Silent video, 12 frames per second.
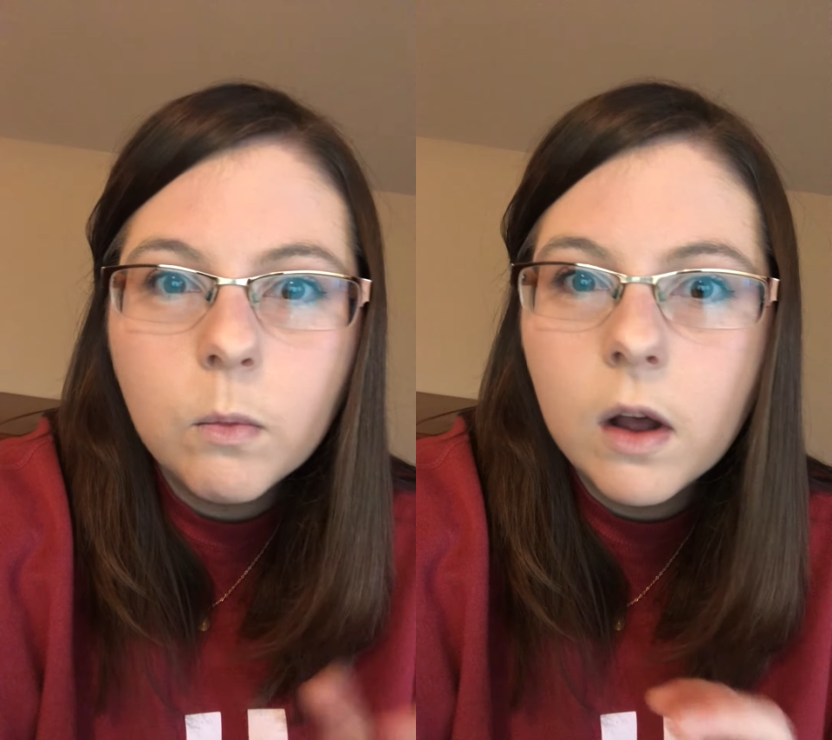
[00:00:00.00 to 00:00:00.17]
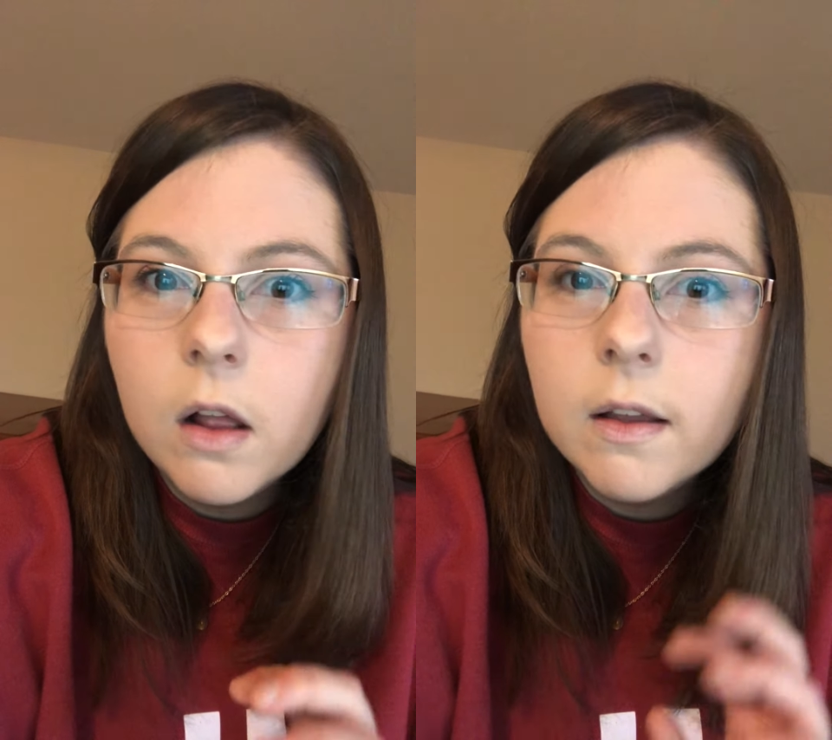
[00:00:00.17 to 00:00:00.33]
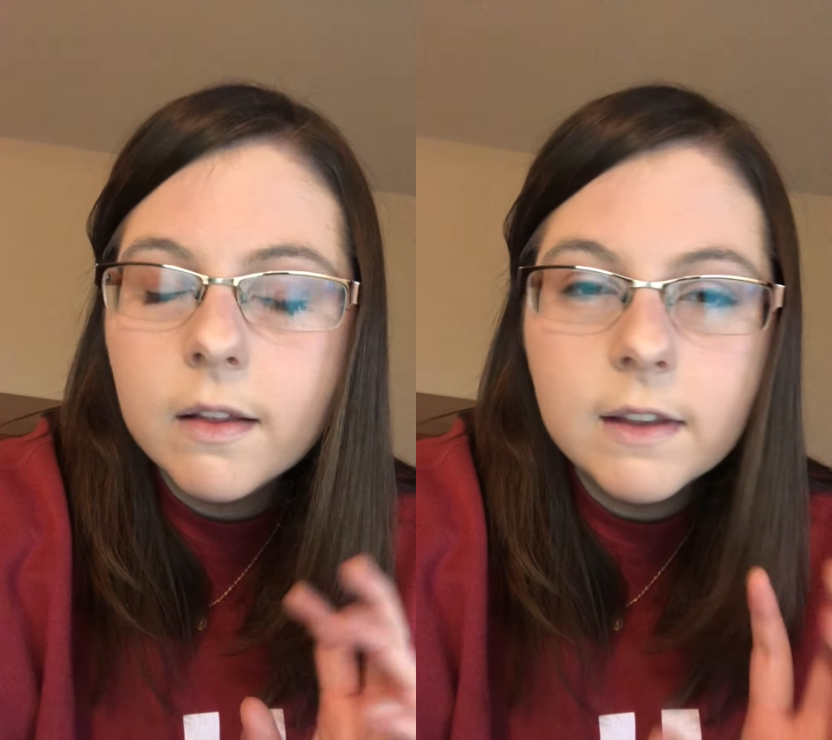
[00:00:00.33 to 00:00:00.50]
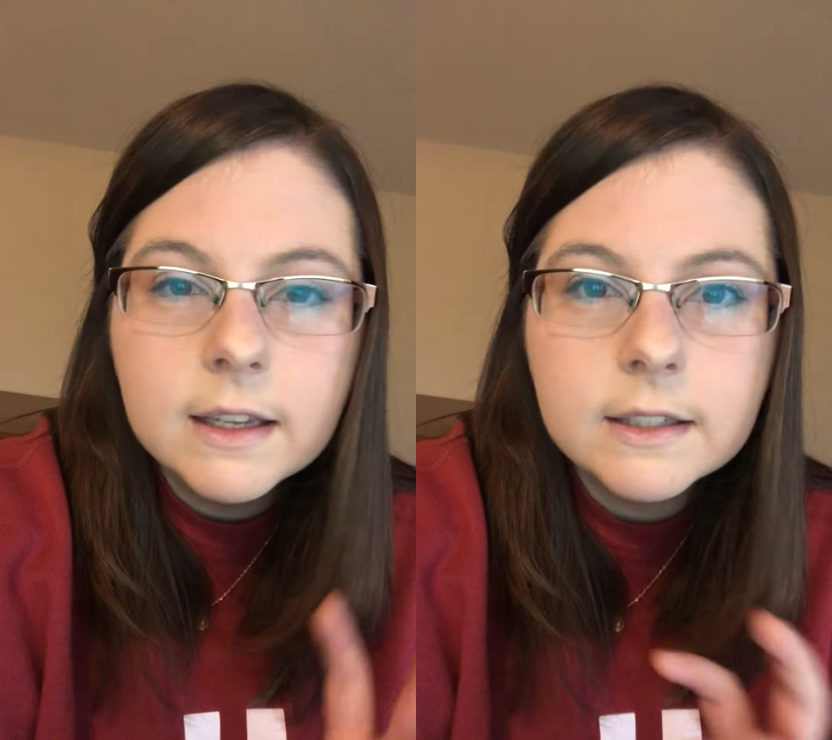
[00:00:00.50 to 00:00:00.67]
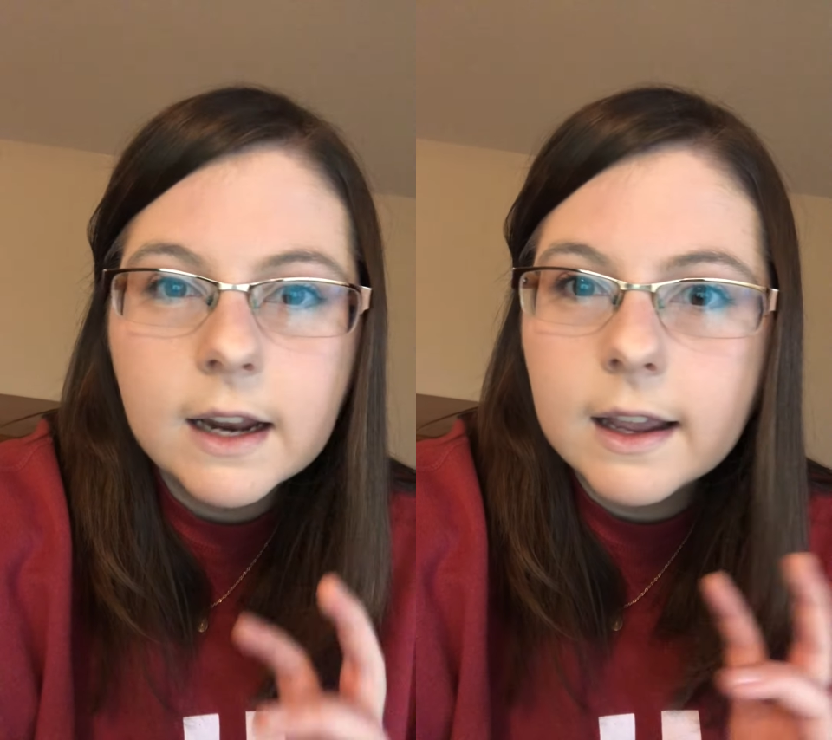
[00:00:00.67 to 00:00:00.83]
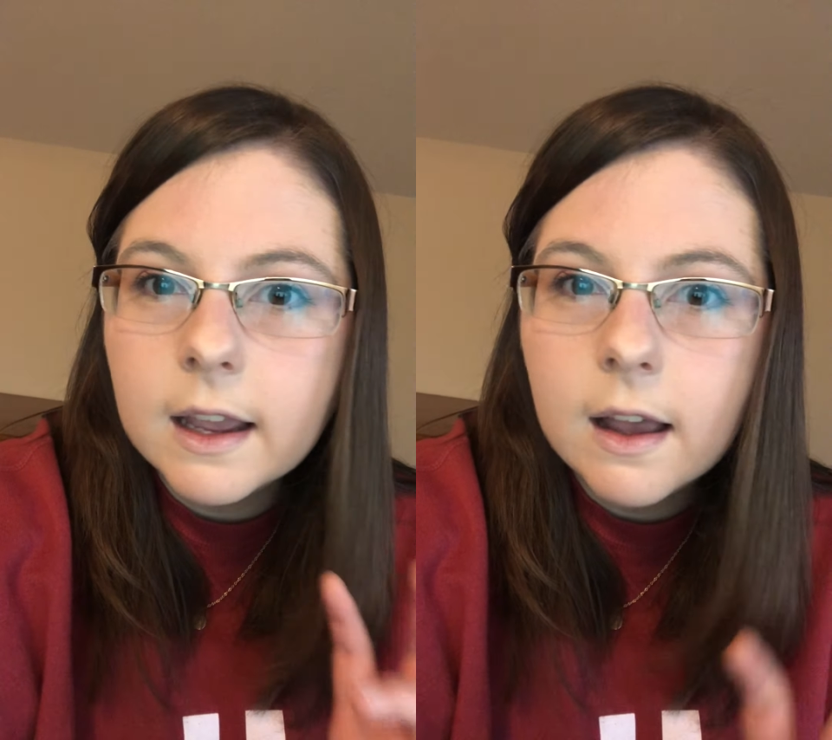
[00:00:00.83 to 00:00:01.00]
well, at least
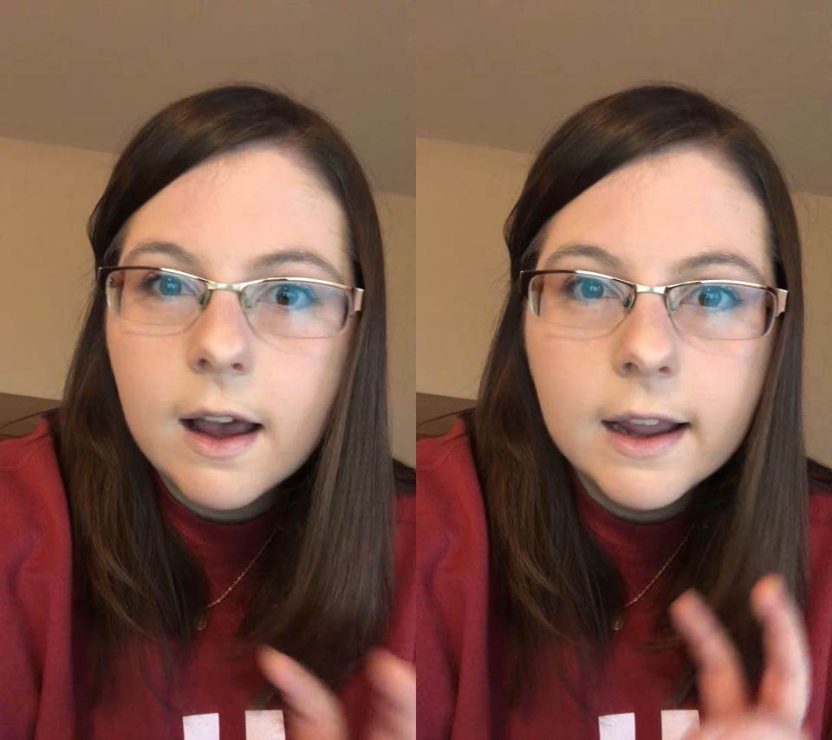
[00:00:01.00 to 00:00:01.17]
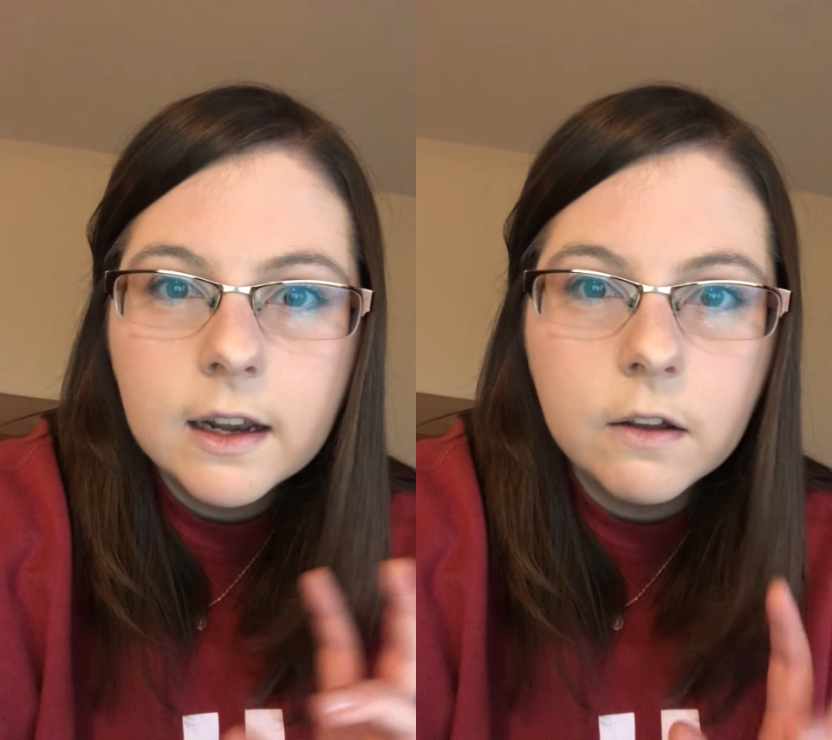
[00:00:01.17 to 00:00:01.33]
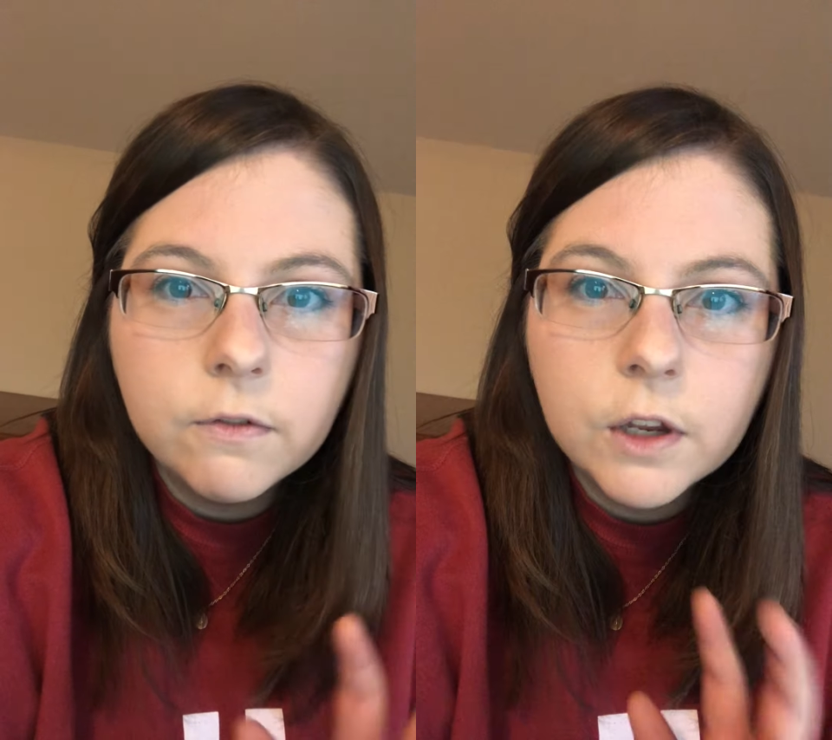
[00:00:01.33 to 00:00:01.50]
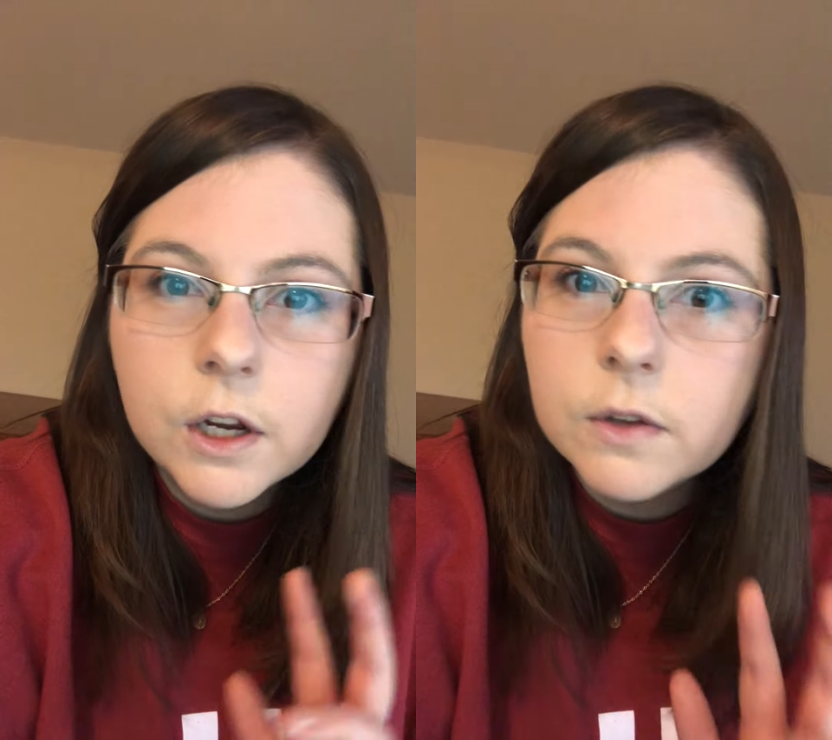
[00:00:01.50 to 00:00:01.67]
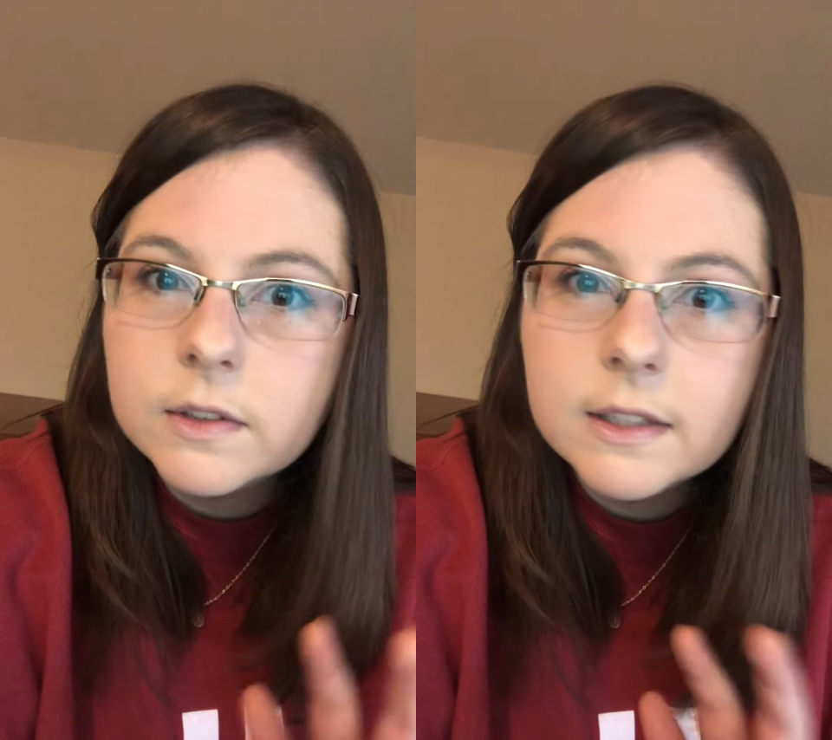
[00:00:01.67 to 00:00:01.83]
I can kind of, you know,